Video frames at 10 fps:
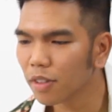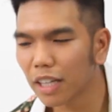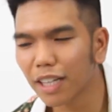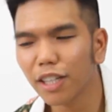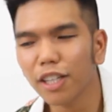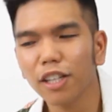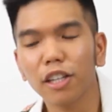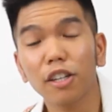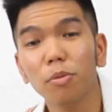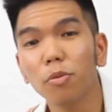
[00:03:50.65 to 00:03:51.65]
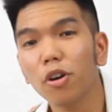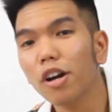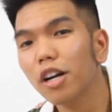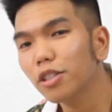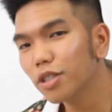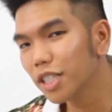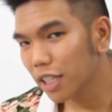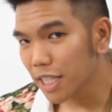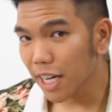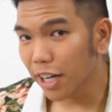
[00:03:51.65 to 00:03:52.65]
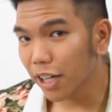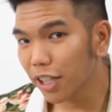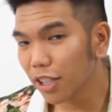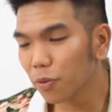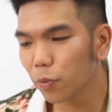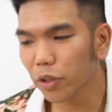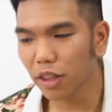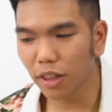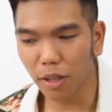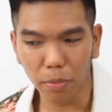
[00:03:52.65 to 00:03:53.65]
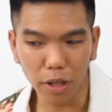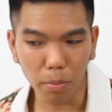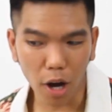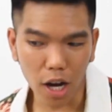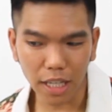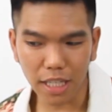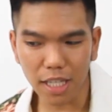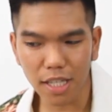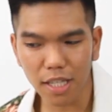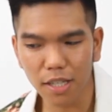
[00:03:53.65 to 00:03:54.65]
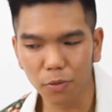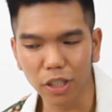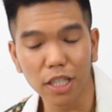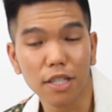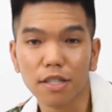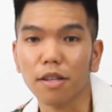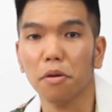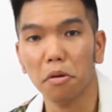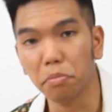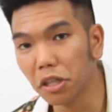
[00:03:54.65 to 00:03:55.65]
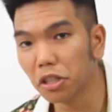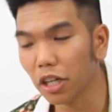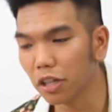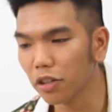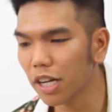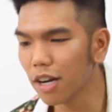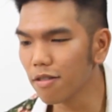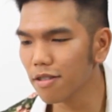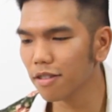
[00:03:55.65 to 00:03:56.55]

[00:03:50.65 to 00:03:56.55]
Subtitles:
Getting a little more utilitarian with the big pockets, which is a big trend right now.